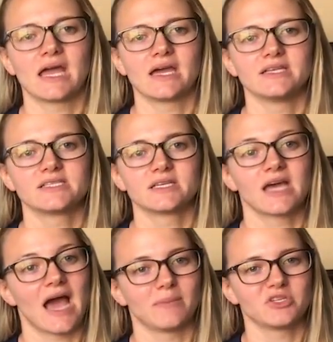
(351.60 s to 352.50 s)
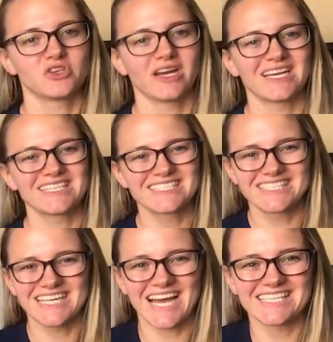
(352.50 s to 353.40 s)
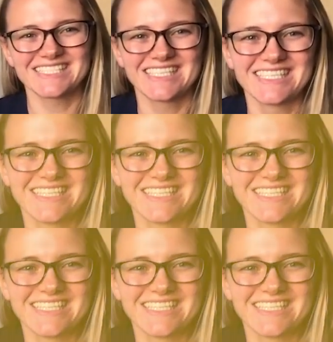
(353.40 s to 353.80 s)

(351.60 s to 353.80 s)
and happy training. See you guys.